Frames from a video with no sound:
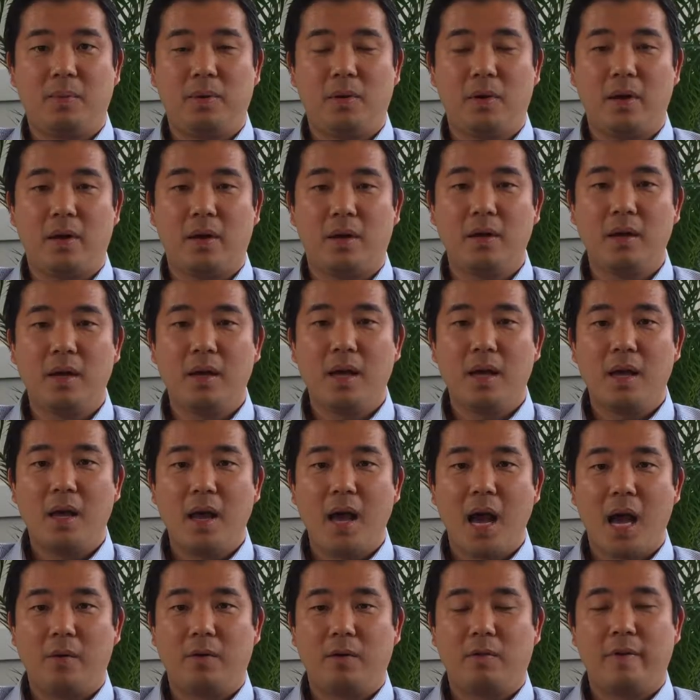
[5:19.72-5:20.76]
an employer
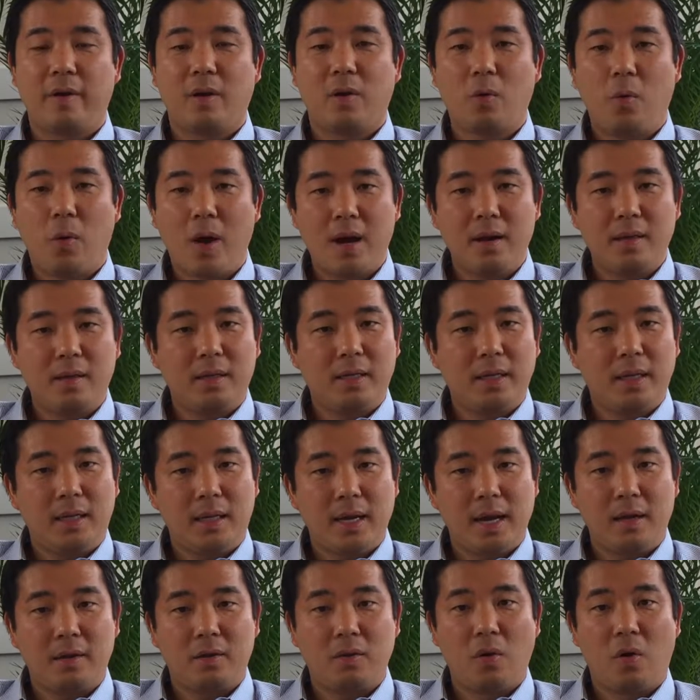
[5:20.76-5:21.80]
and will require the
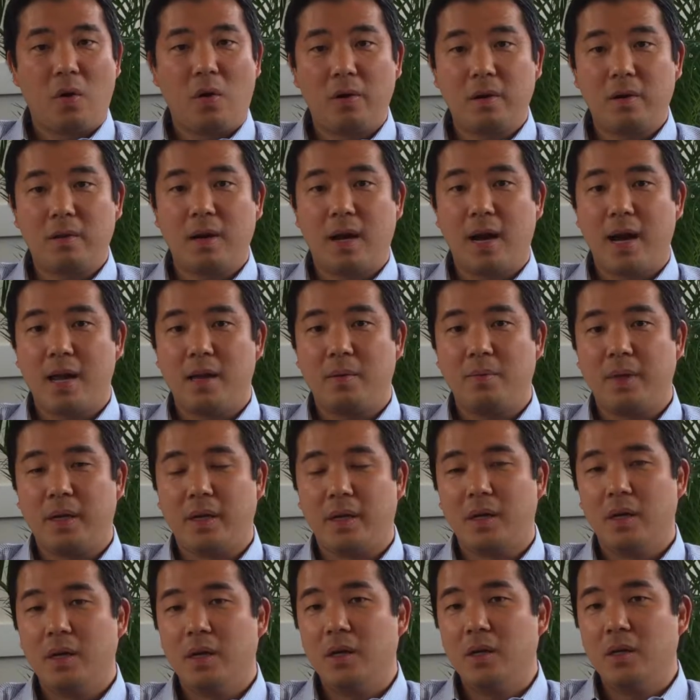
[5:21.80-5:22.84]
DLIR to order the
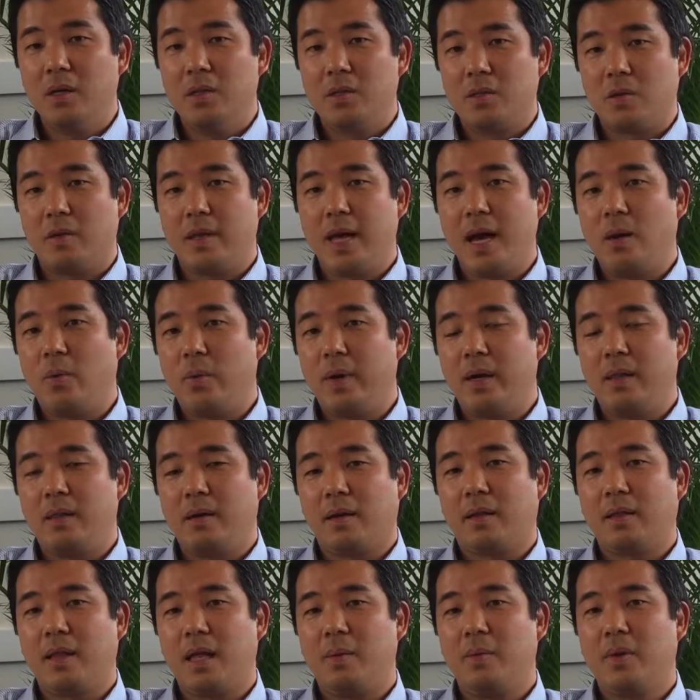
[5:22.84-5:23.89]
IME. So that way
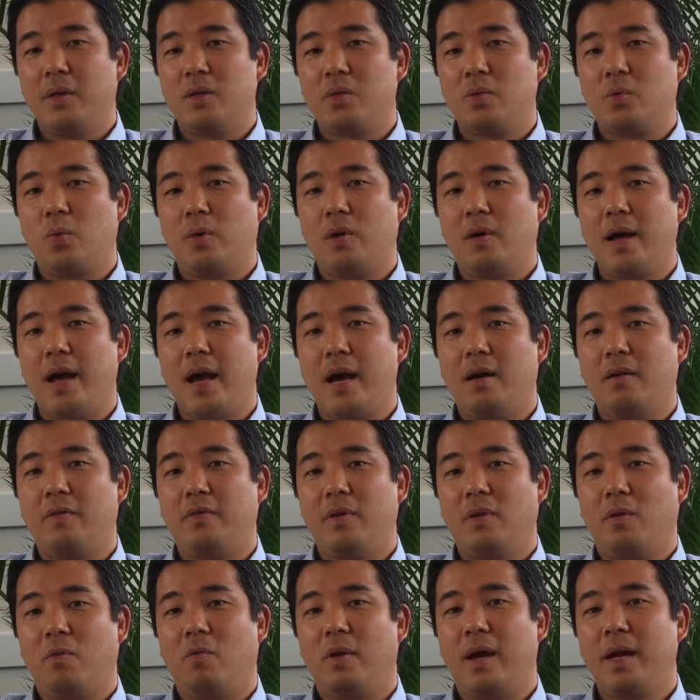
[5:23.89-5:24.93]
the claimants will
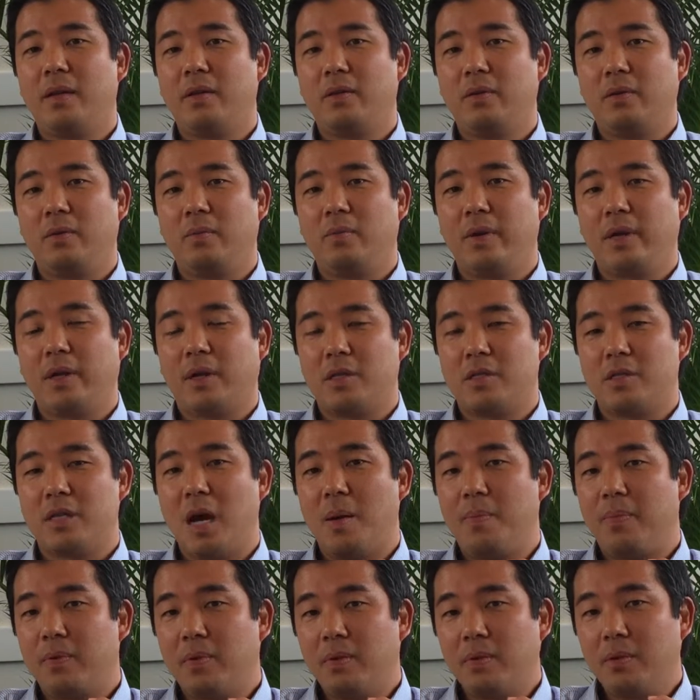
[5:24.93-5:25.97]
have the right to bring a
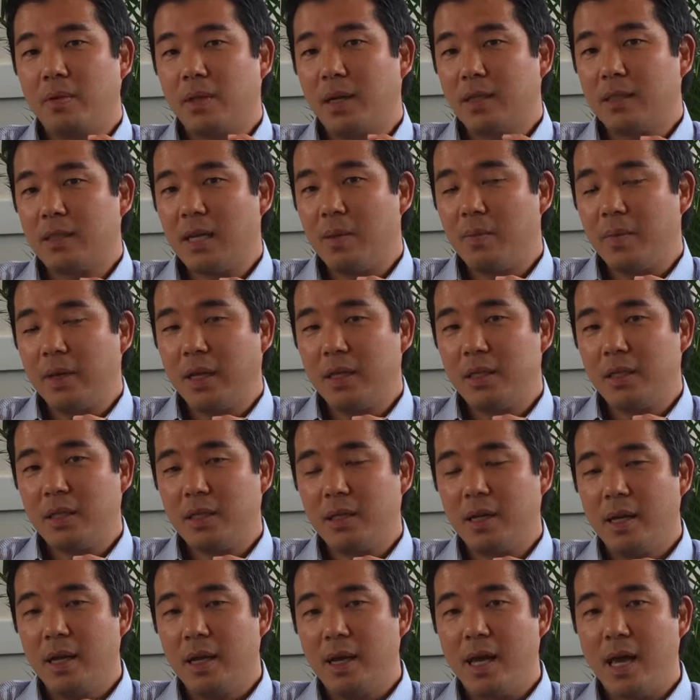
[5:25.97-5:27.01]
chaperone to the
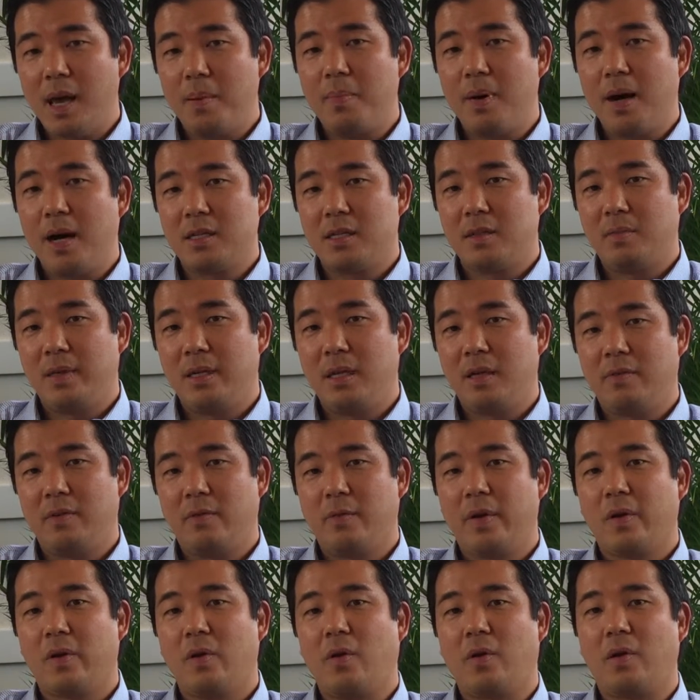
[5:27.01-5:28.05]
examination and possibly
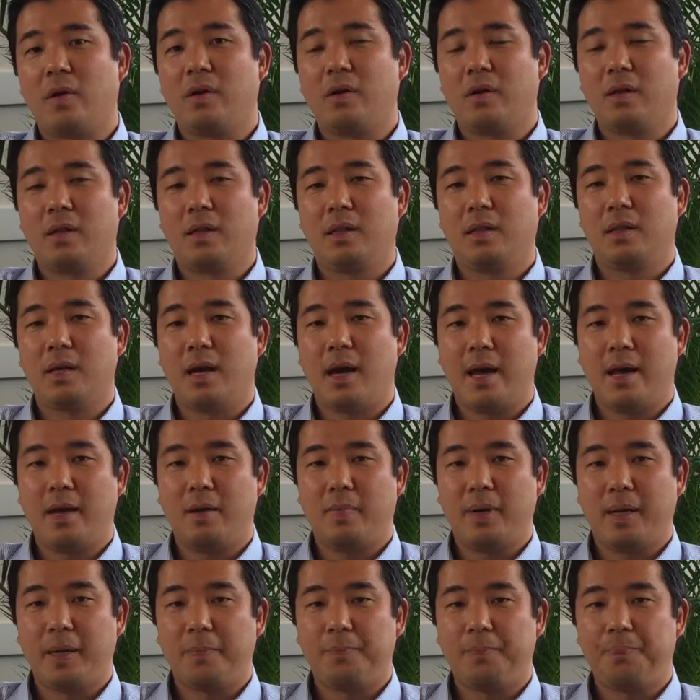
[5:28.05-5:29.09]
even record the
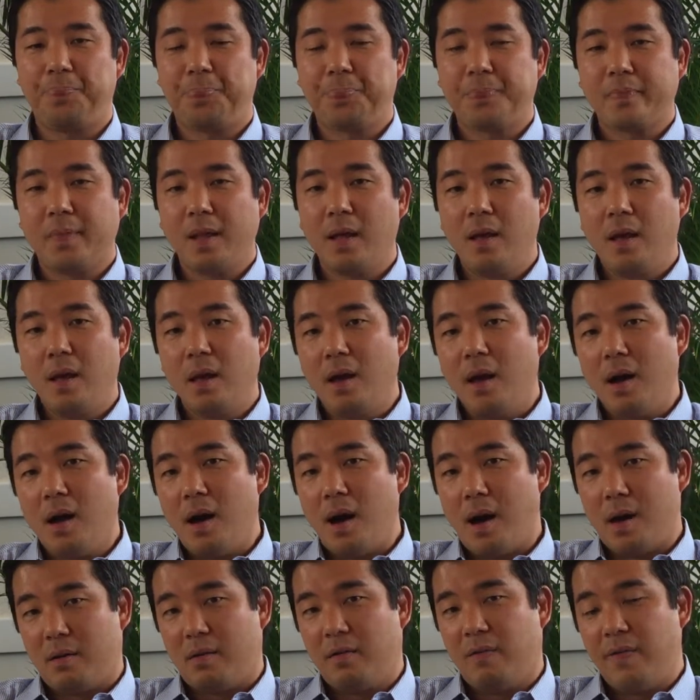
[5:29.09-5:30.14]
IME.
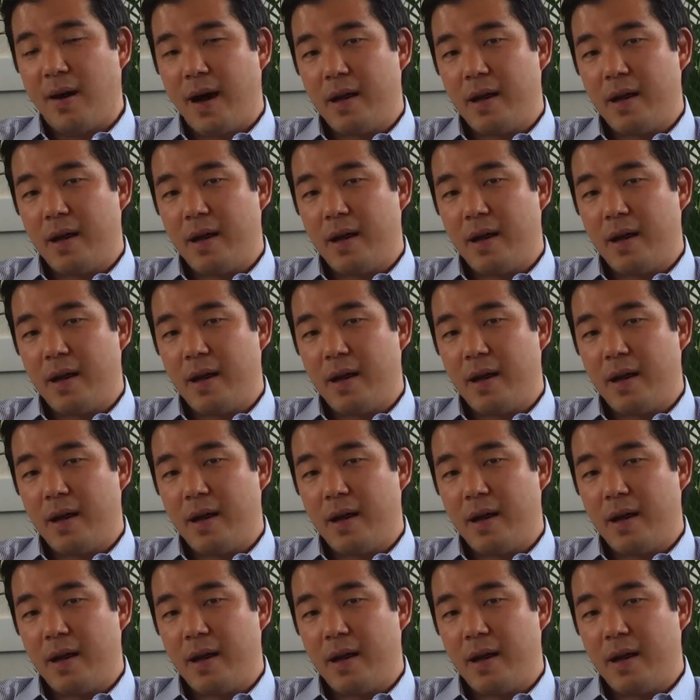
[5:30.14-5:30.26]
On a